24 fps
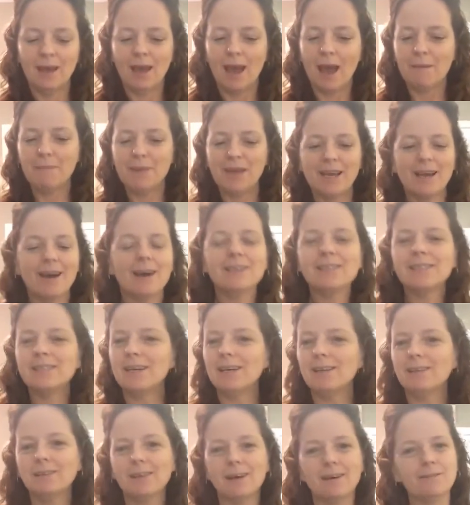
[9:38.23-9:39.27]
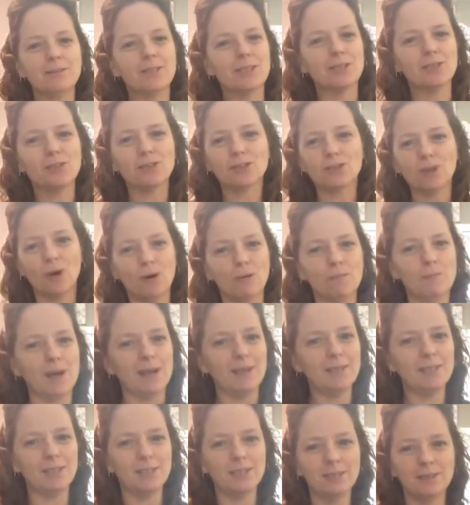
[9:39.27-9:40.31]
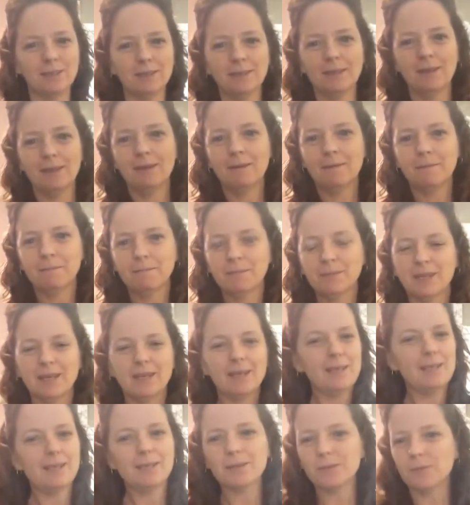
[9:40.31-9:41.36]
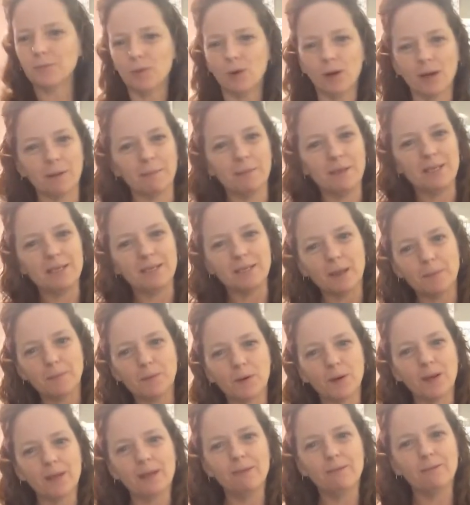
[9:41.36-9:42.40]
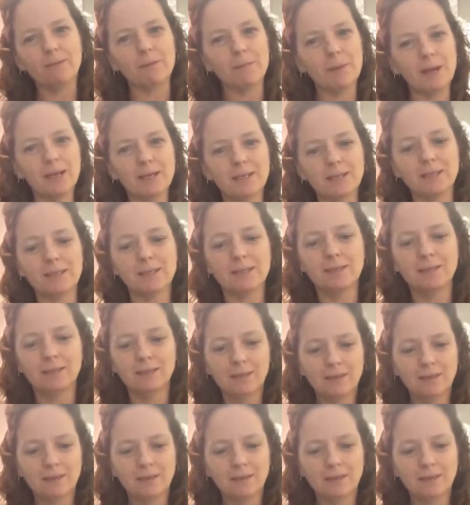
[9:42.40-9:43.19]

And because he loves us so much, he doesn't want to be separated from us.